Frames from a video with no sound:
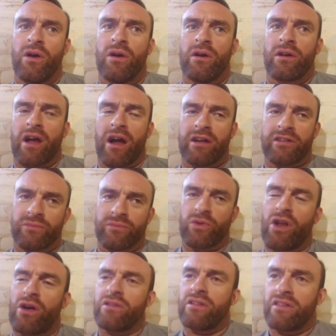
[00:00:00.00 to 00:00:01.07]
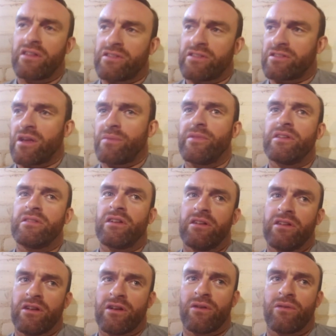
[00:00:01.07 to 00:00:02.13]
guys, we know that this is something that,
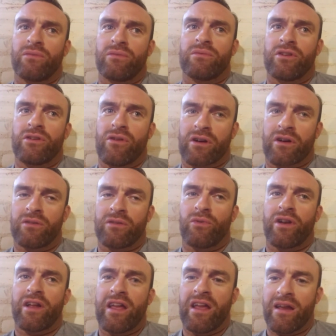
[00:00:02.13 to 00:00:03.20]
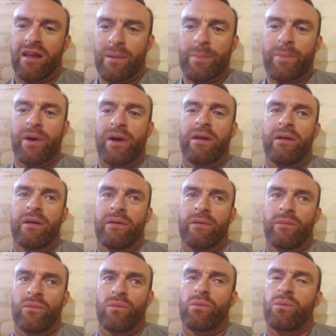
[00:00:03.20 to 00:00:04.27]
you know, you're not going to want to hear, but
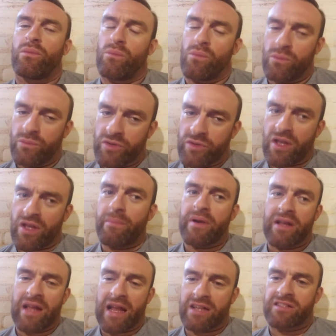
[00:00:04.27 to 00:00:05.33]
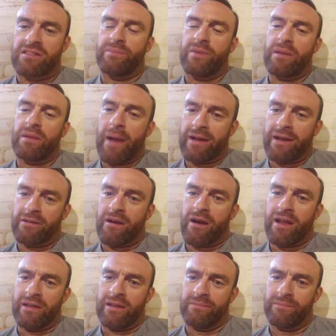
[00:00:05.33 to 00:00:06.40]
somebody has to be a bad
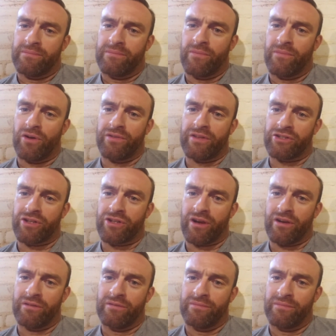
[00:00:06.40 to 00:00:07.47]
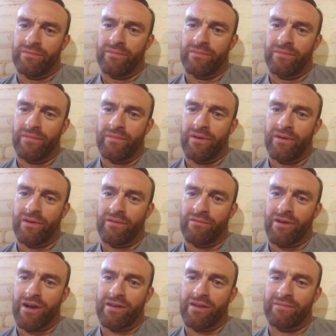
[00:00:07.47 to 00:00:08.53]
guy on this show.
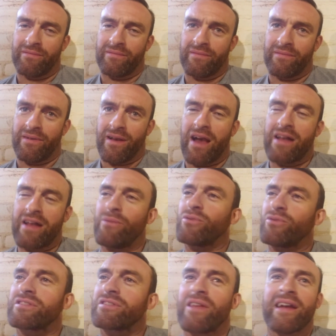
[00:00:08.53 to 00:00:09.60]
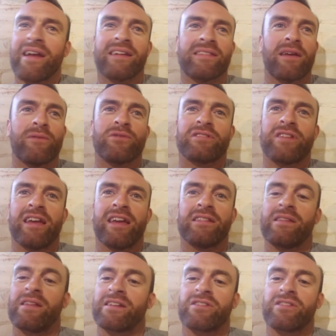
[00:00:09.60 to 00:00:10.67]
Right. And it was like they were saying that,
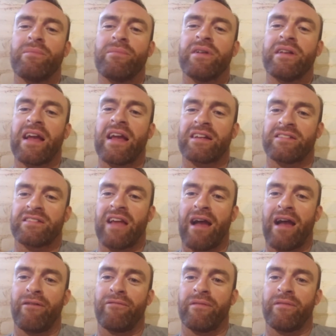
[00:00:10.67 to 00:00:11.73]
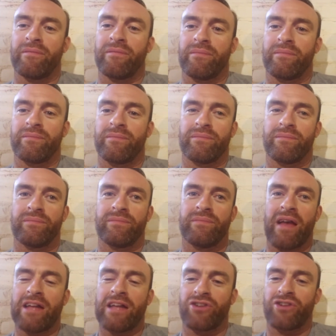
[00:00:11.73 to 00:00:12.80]
like, somebody has to have
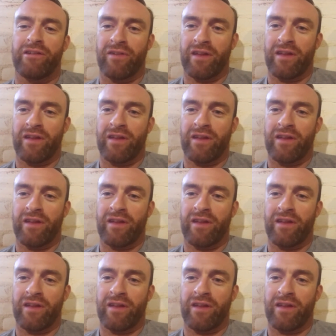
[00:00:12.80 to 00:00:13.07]
HIV.